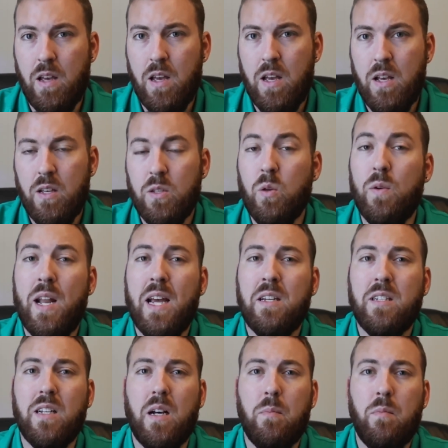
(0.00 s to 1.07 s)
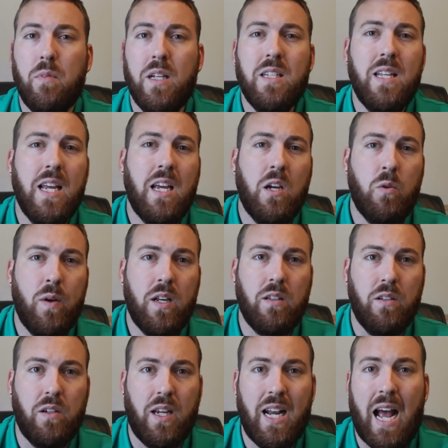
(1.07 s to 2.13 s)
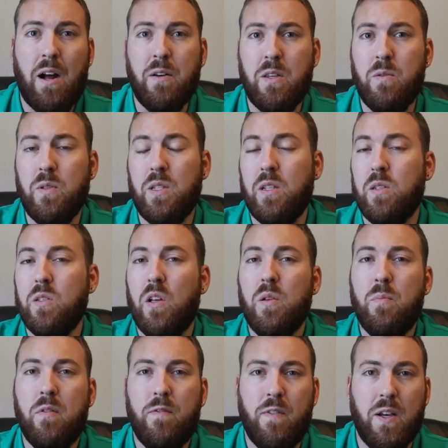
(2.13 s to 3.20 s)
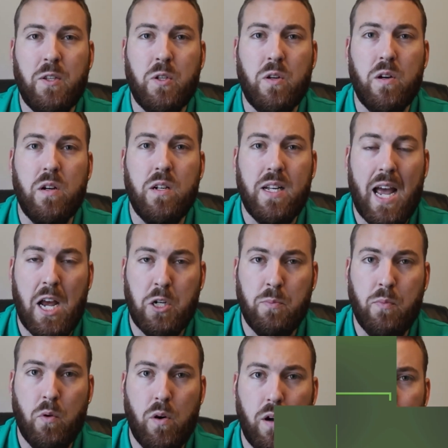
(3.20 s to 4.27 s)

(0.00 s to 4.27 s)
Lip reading: So next up, let's take a quick look at how to use the SolidProfessor Dashboard.